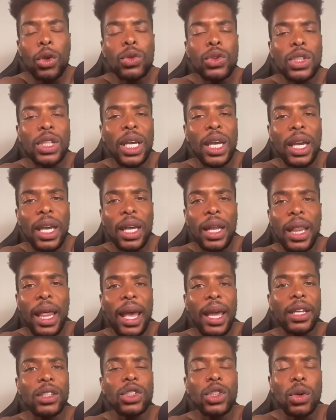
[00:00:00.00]
You
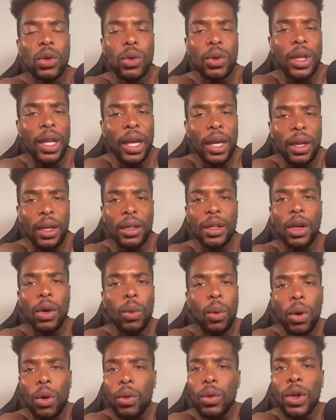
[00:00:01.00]
scared like Jonetta.
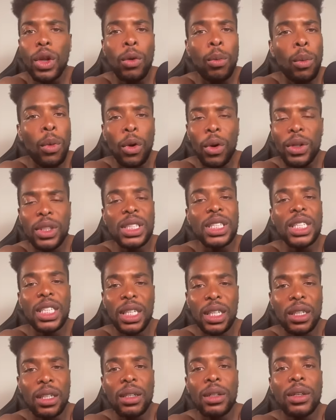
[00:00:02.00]
Don't want no more
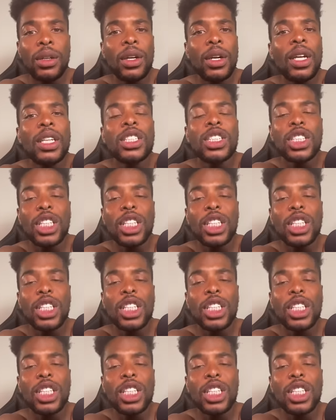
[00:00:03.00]
tail.